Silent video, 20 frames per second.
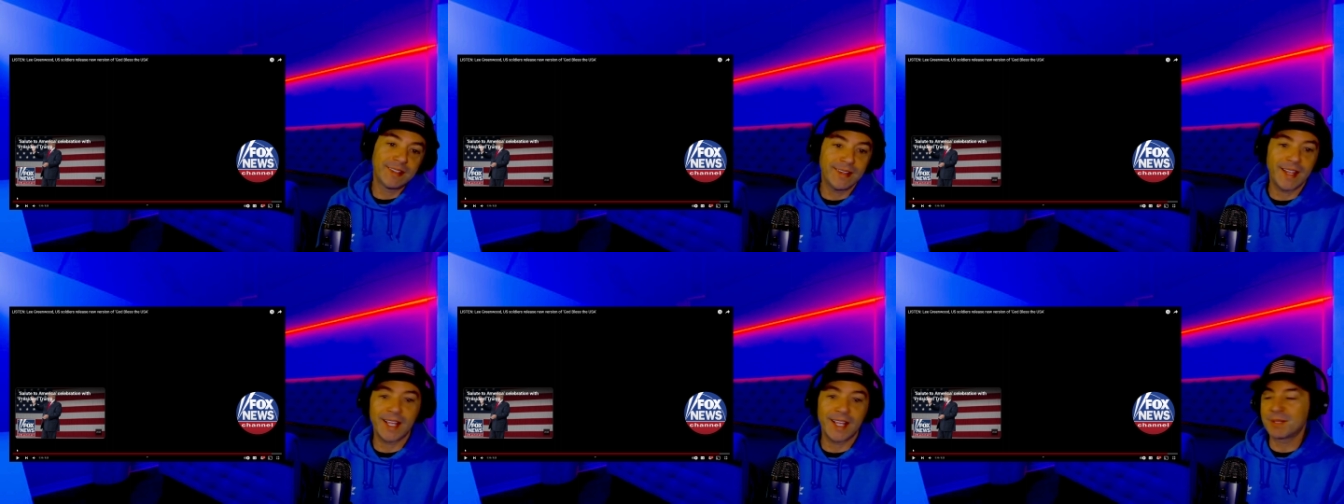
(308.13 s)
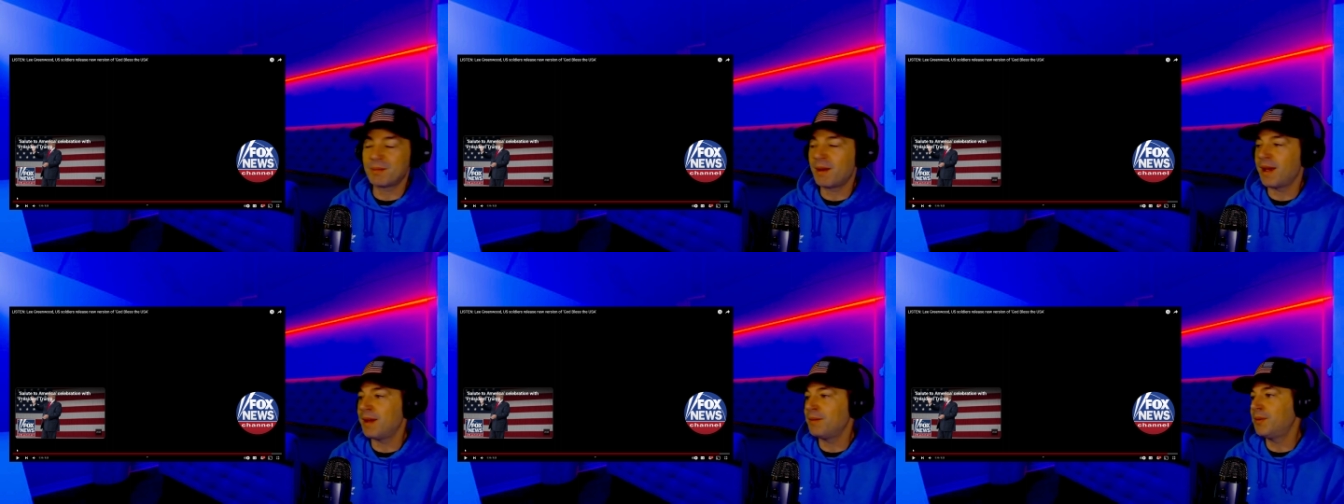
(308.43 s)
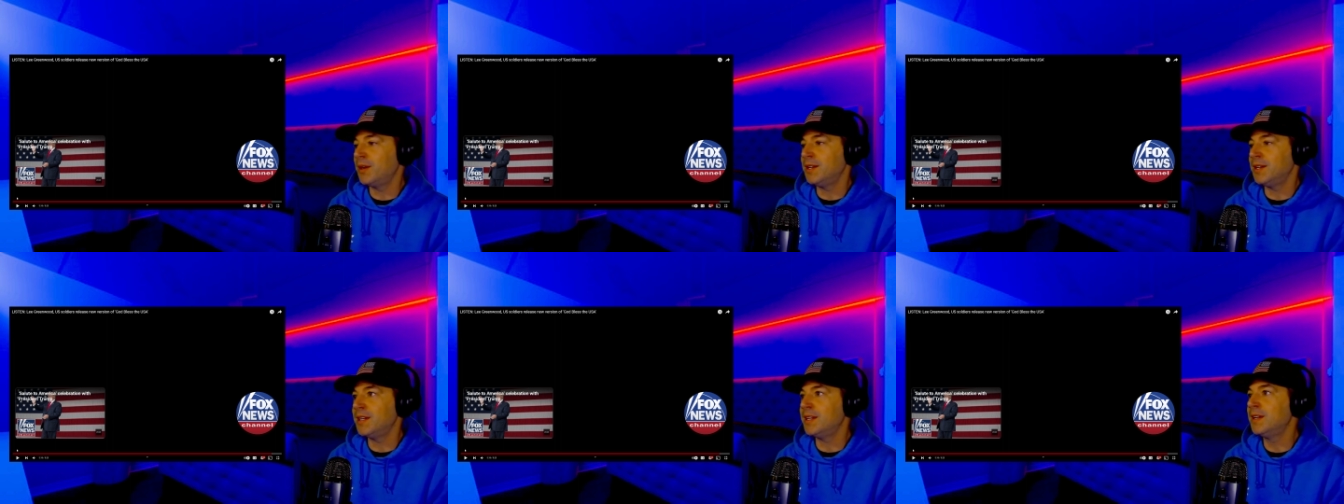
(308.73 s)
That's my
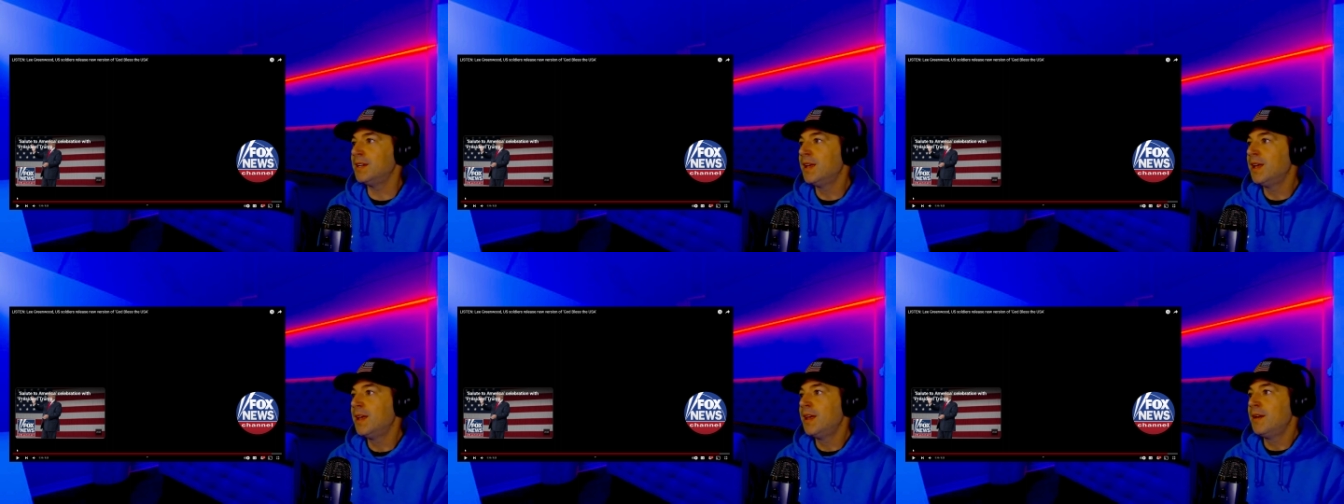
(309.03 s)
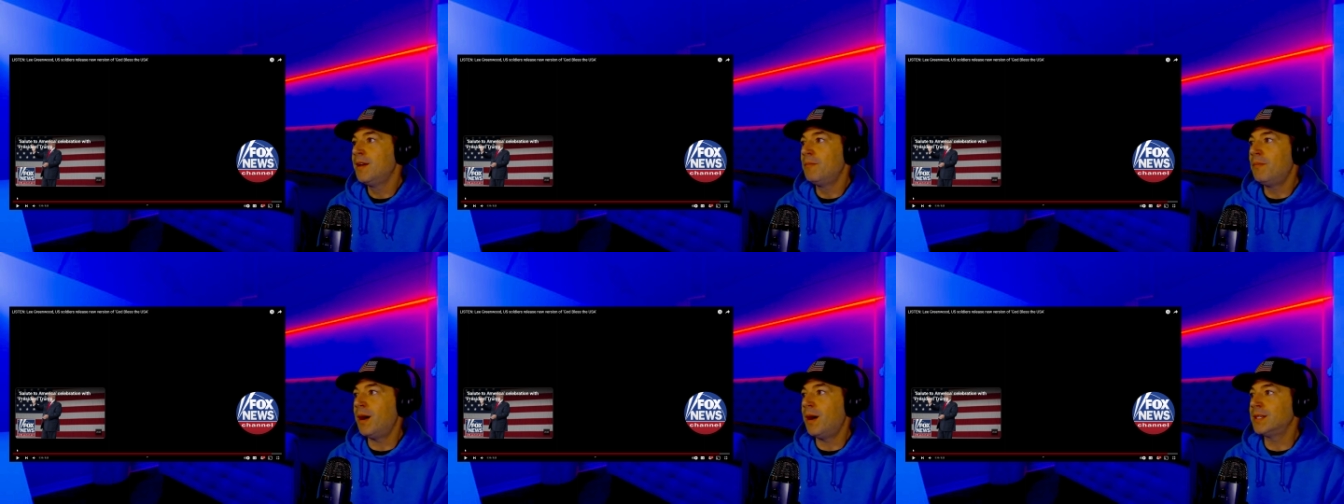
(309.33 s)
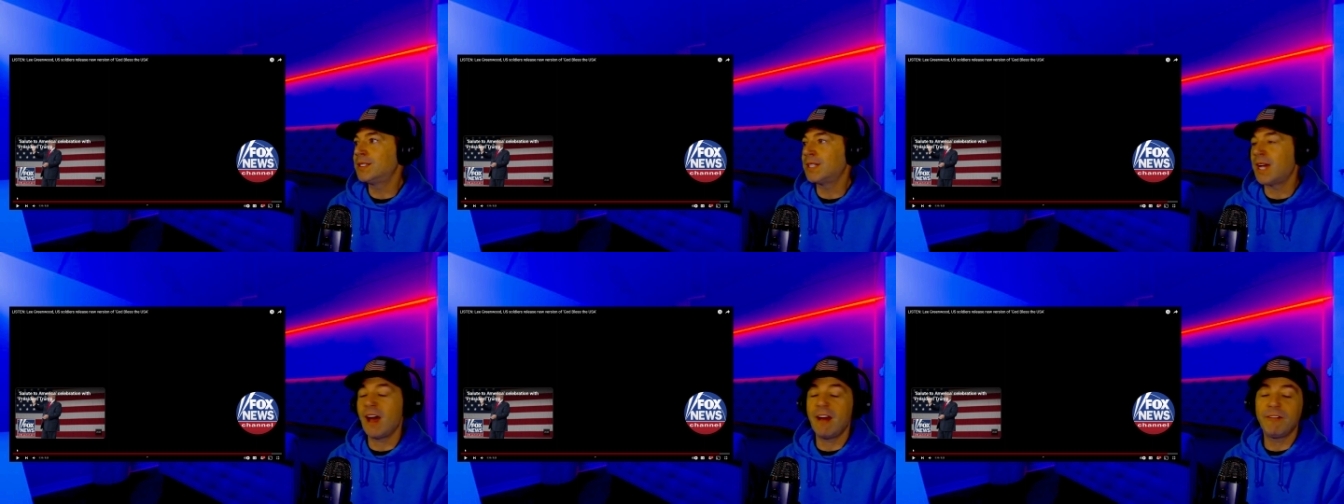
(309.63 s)
opinion.
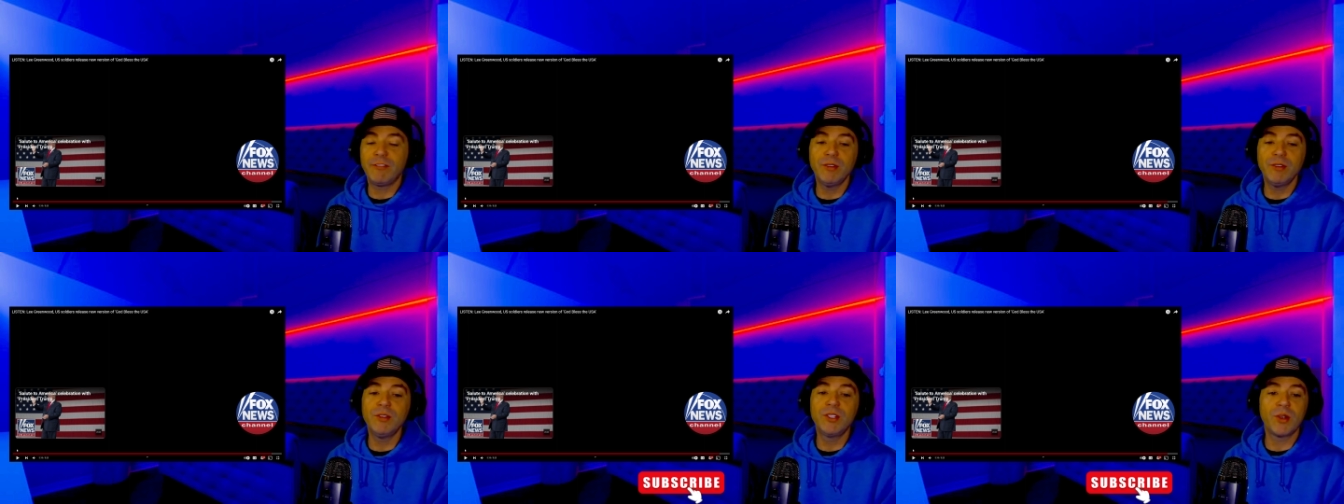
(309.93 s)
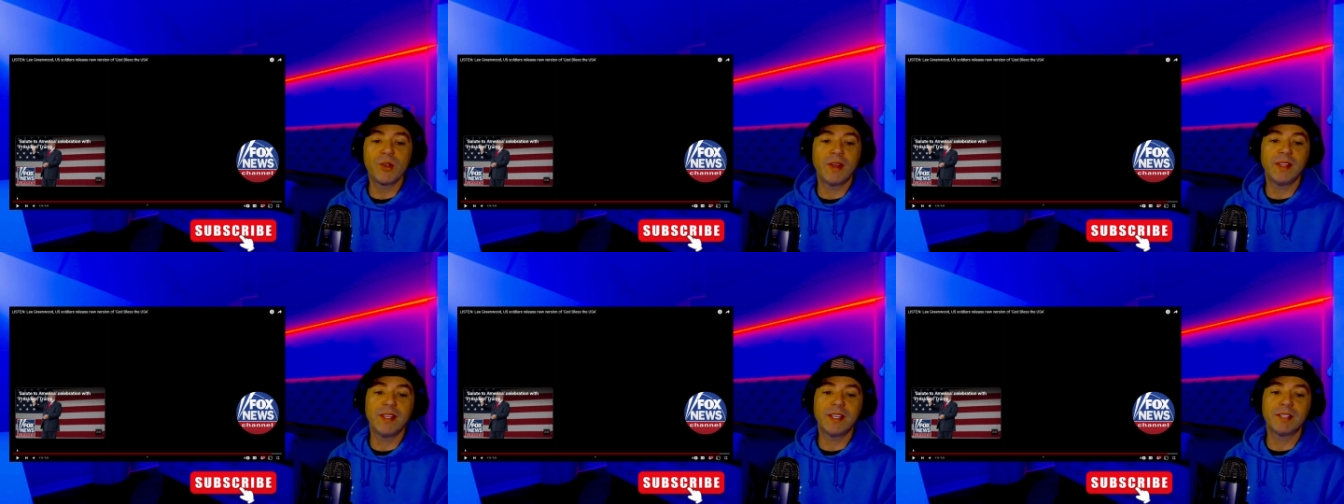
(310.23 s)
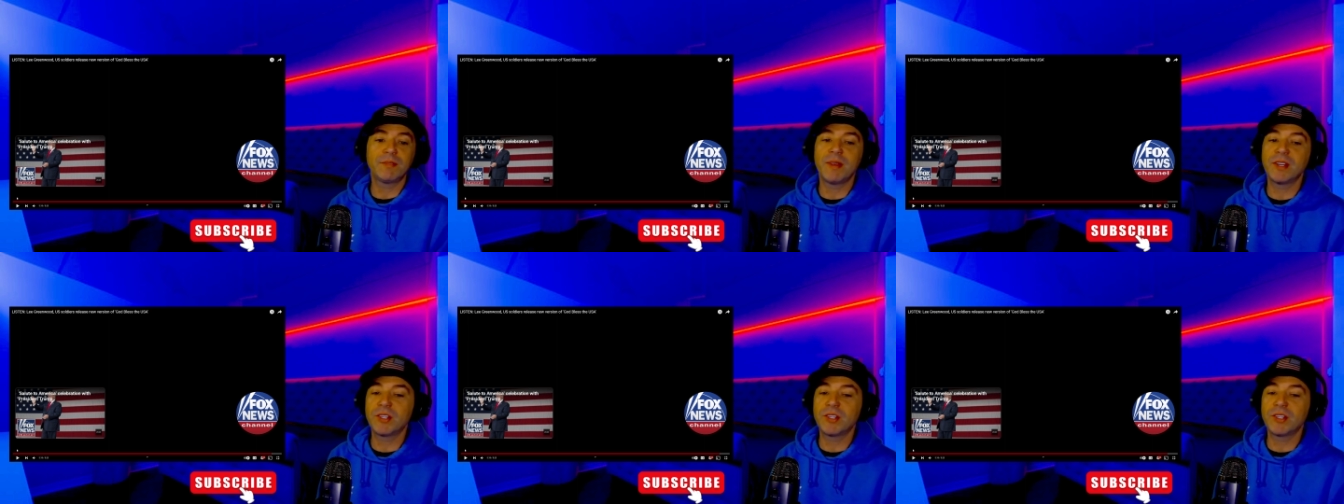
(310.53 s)
But if you enjoyed this,